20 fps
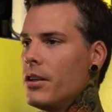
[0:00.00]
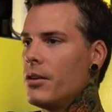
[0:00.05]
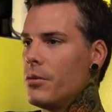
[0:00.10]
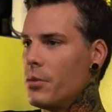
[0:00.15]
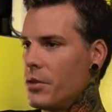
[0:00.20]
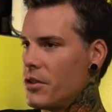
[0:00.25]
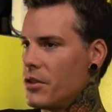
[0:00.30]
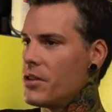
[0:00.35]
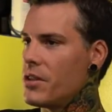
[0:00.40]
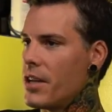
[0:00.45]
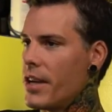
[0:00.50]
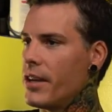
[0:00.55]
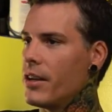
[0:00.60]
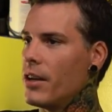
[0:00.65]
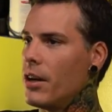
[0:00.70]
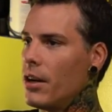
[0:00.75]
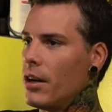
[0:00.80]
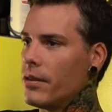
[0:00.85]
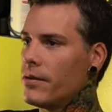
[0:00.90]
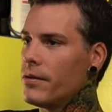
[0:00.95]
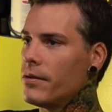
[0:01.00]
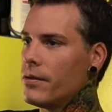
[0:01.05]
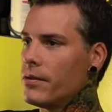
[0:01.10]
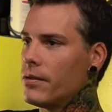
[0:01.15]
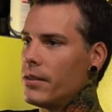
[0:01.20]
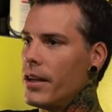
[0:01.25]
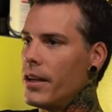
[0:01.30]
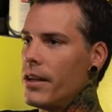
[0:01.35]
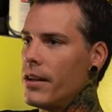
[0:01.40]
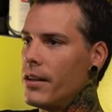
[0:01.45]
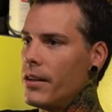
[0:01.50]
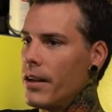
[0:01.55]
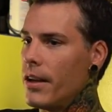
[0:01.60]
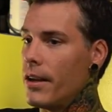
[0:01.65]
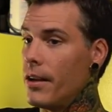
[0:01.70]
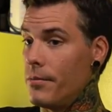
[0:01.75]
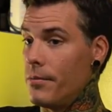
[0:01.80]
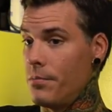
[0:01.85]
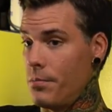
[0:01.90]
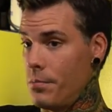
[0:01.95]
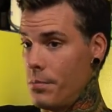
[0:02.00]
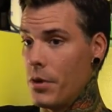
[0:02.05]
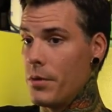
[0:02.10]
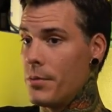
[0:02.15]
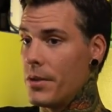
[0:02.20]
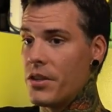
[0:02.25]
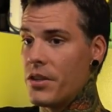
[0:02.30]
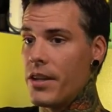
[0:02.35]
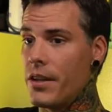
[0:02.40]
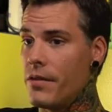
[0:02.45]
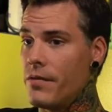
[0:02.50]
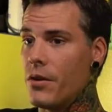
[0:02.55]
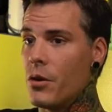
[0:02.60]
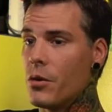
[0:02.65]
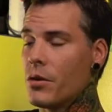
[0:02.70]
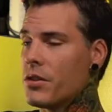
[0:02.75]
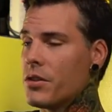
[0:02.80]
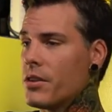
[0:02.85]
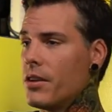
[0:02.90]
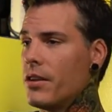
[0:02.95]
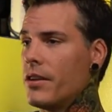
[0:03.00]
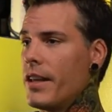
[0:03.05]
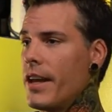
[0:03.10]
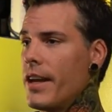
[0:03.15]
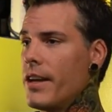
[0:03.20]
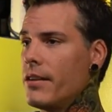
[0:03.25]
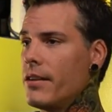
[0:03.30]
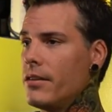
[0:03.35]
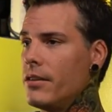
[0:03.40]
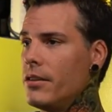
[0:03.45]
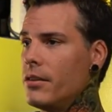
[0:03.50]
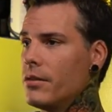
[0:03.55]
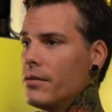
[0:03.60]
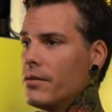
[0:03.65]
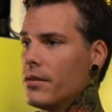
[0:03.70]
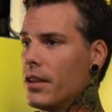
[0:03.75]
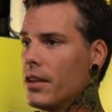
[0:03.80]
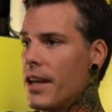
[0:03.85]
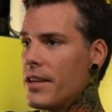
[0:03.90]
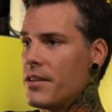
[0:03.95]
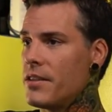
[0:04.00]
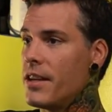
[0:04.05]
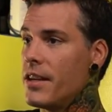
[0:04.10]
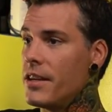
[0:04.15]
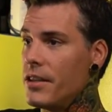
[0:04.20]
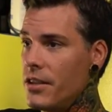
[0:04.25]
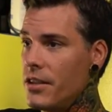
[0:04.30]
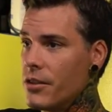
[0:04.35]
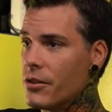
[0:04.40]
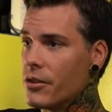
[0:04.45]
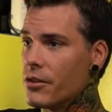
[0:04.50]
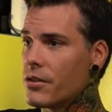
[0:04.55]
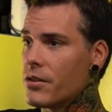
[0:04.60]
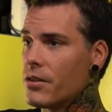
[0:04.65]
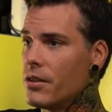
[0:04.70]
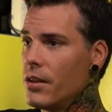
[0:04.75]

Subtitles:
which has taken off, and I've pretty much stayed focused on that, for the last 10 years,